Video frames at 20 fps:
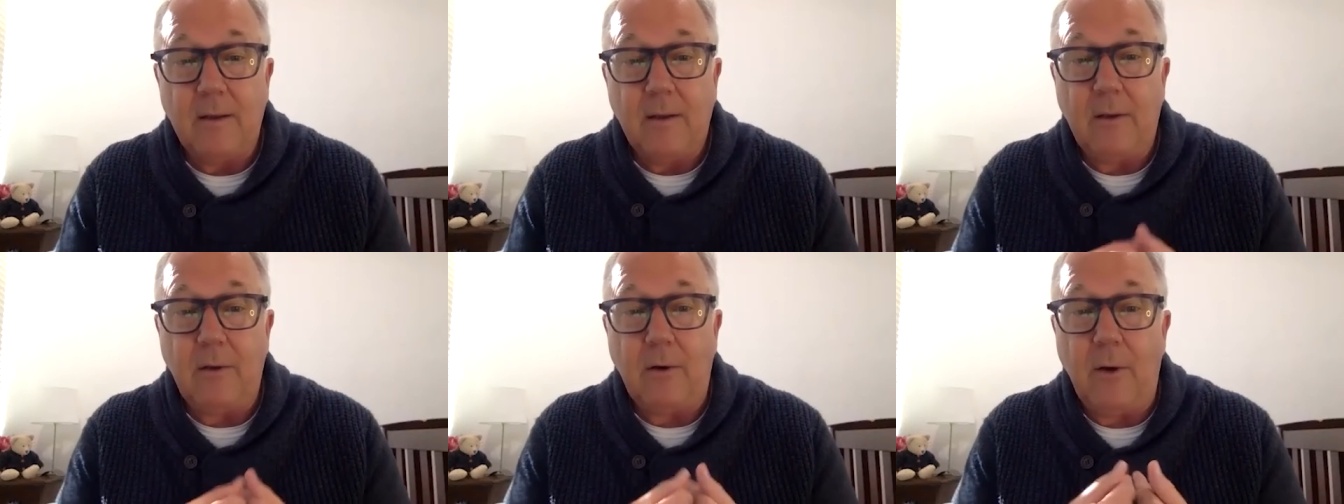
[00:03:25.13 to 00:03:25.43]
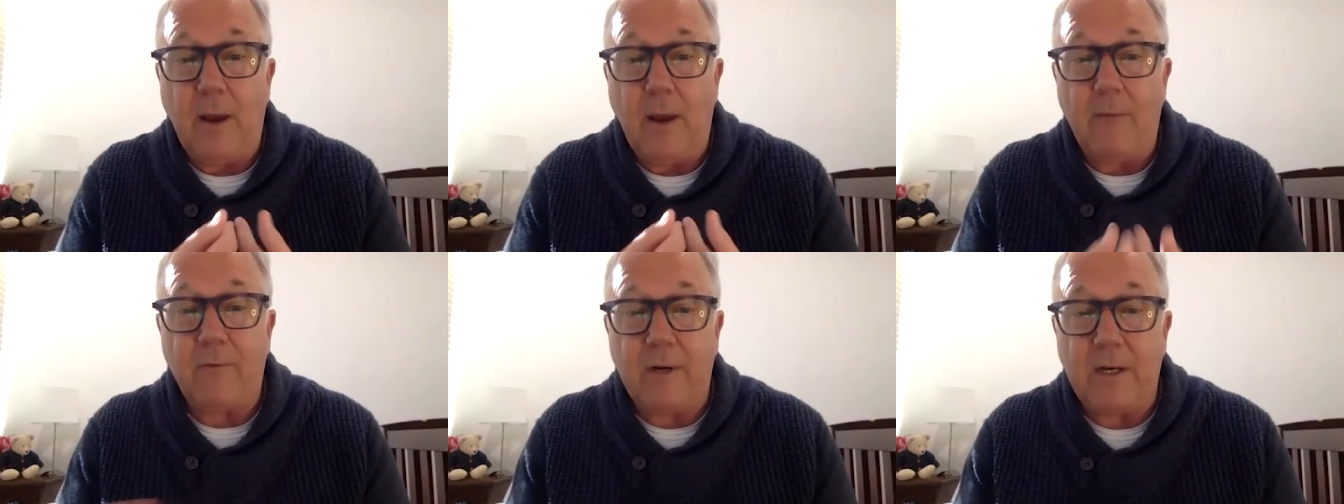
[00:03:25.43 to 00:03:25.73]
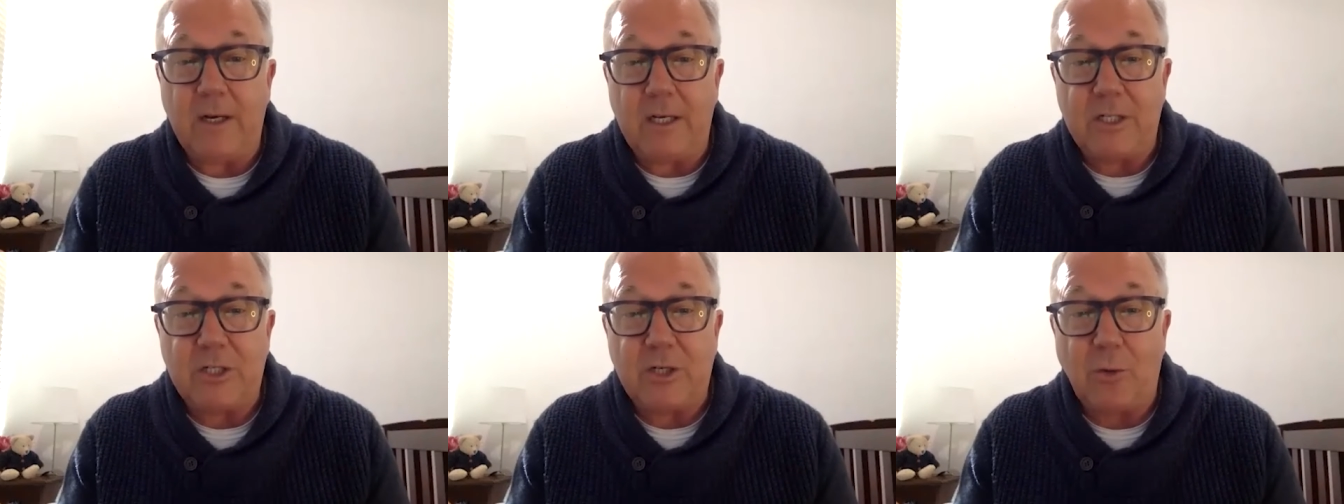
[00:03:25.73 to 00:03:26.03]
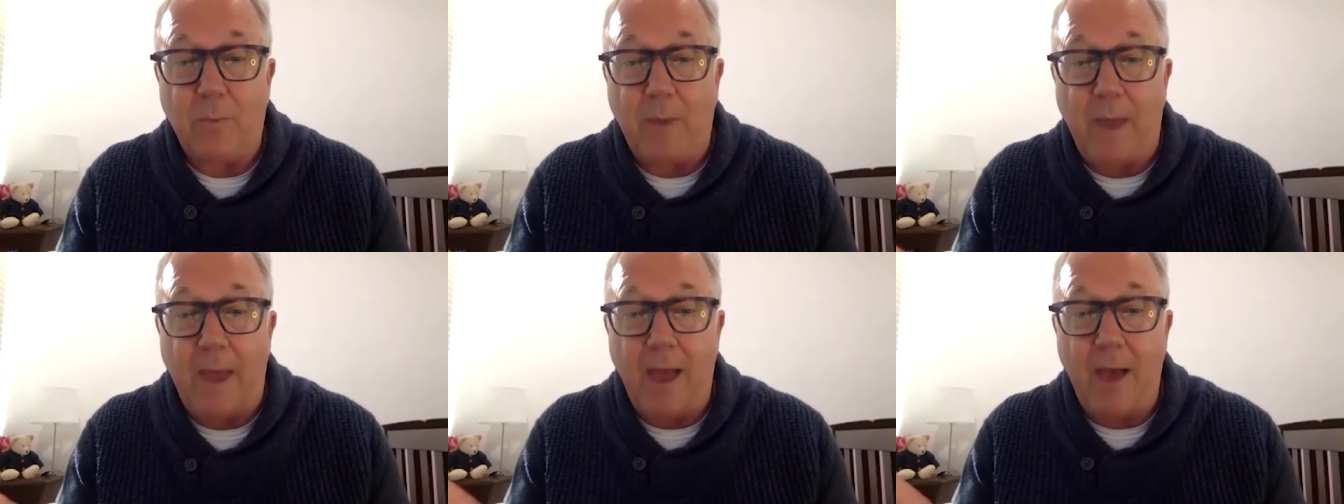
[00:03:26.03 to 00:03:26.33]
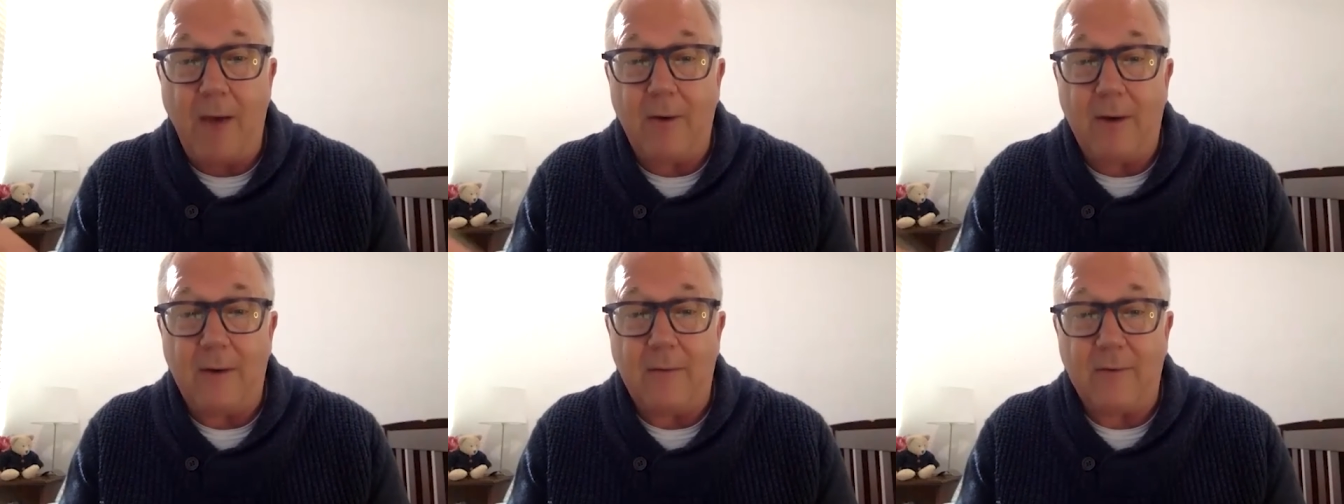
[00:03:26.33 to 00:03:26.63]
you know, every knee shall
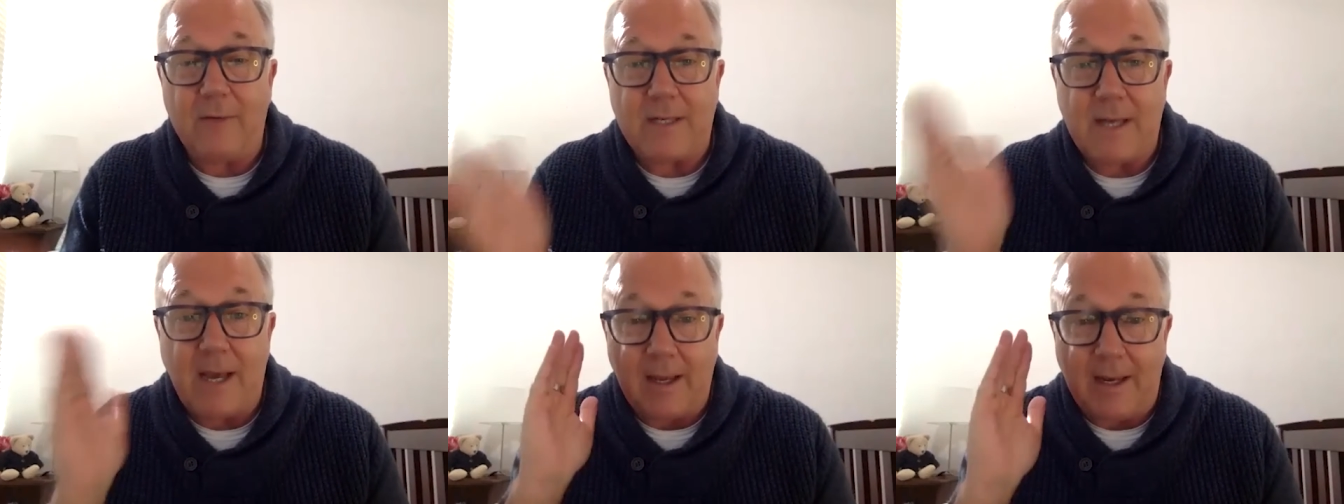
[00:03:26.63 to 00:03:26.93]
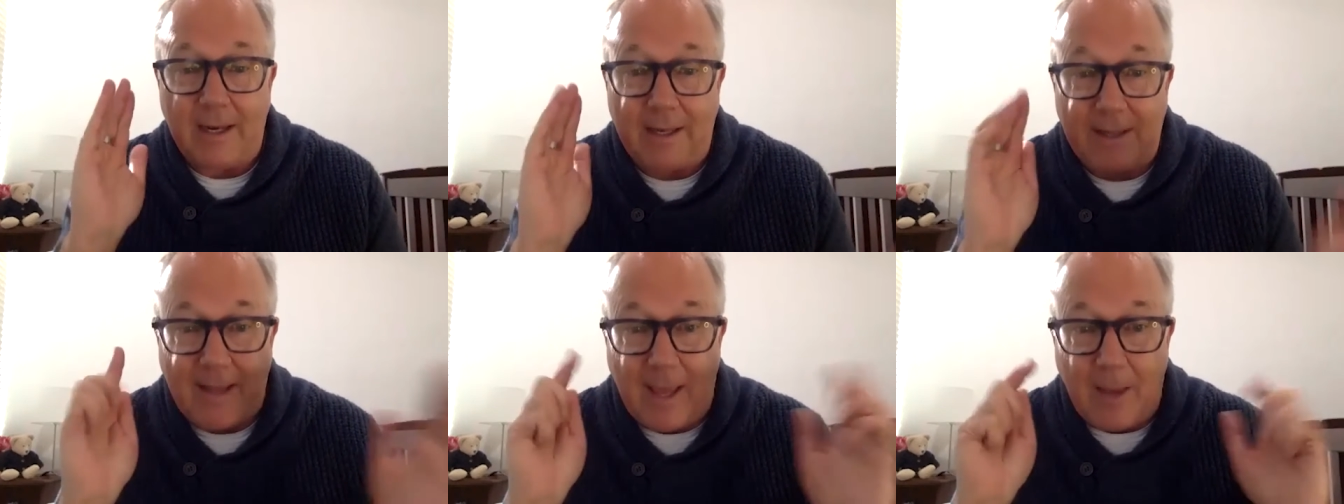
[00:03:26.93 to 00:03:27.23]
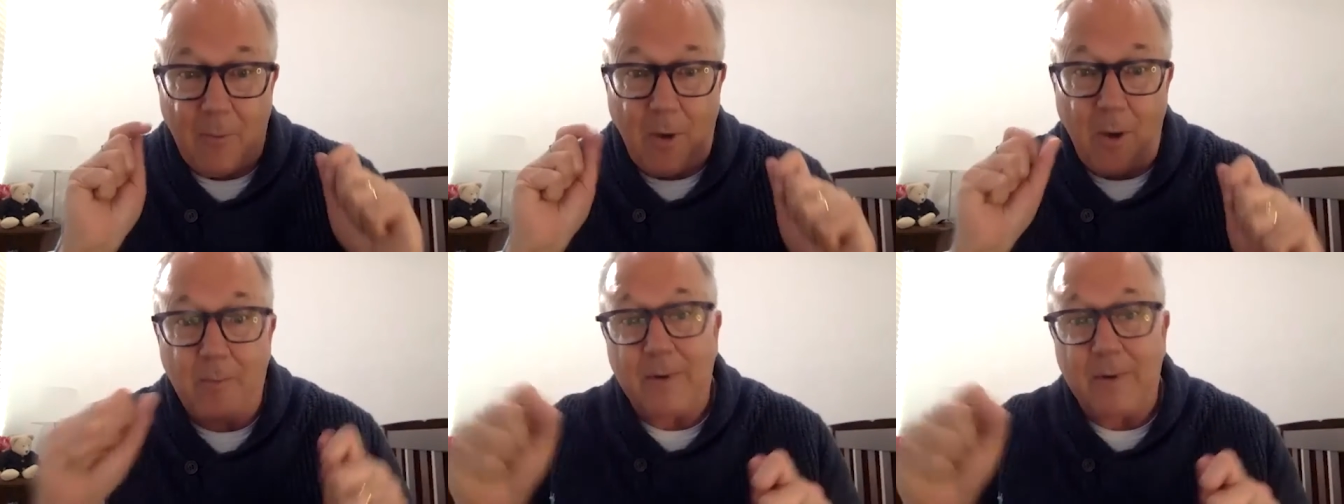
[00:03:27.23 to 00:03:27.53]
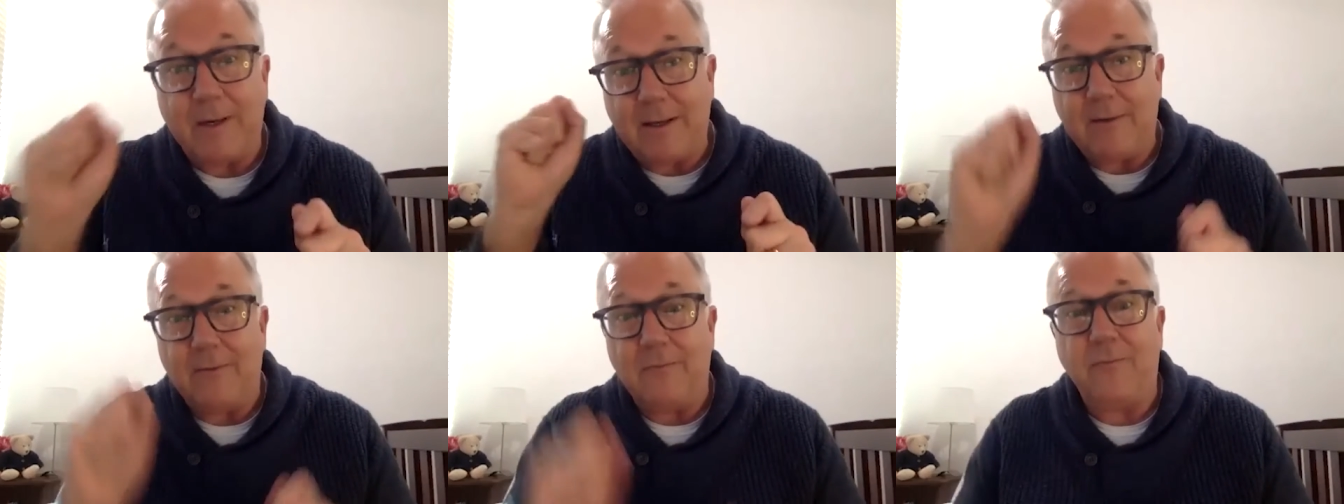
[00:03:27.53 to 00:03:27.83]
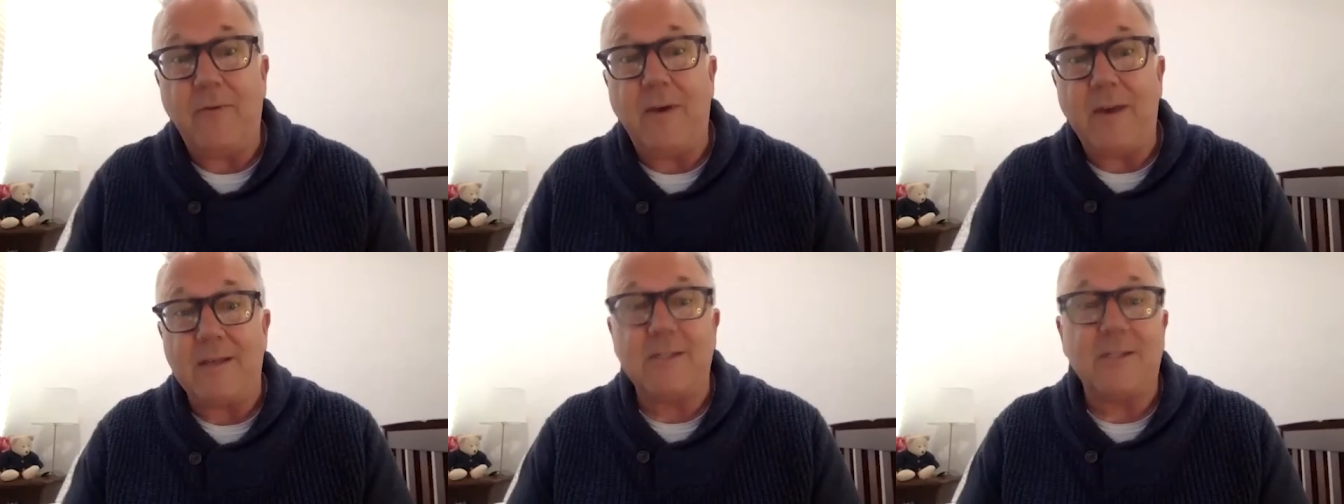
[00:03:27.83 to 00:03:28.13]
bow and every tongue, and in that moment
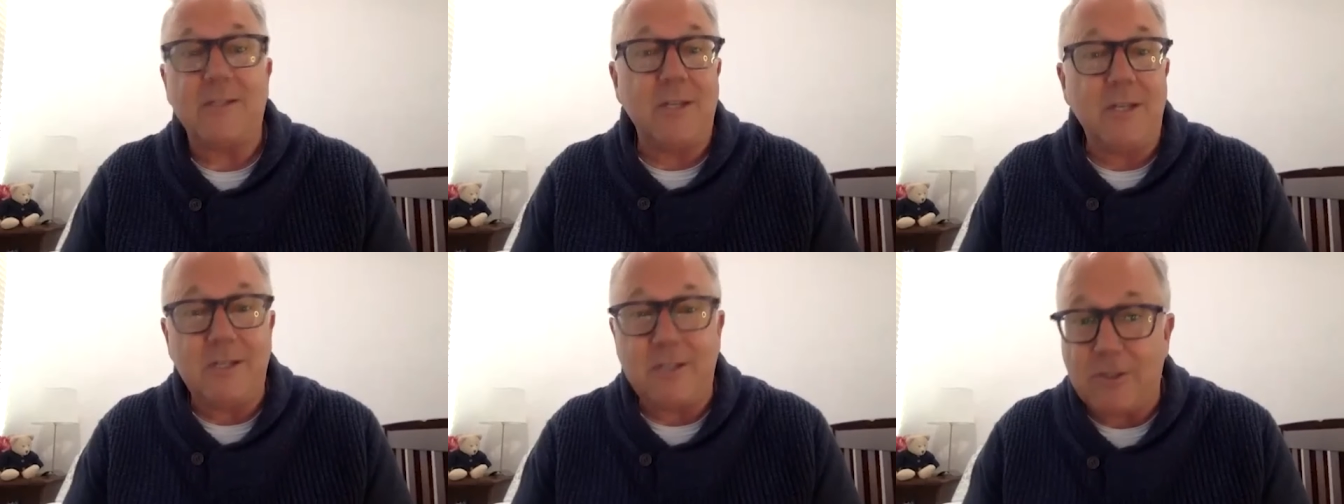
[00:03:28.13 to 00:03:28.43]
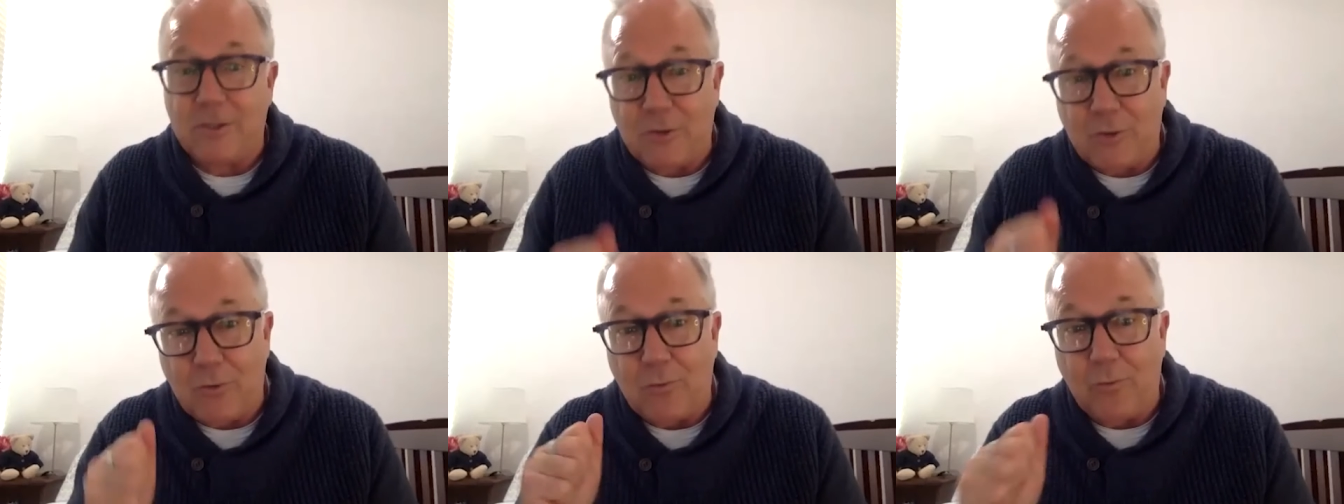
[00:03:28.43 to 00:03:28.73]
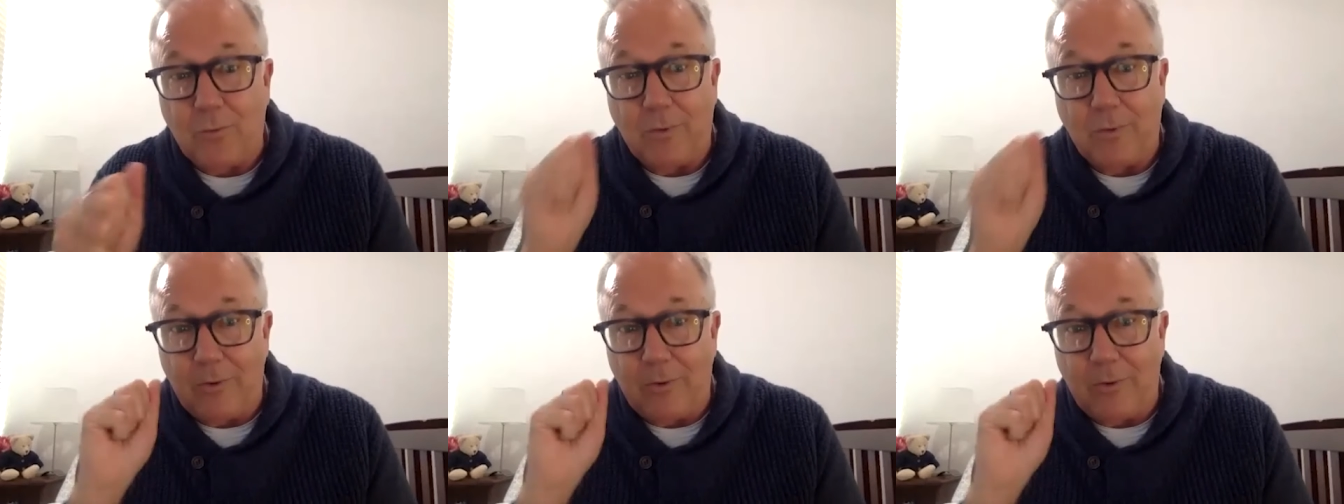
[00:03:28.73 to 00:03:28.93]
confess, Jesus, you,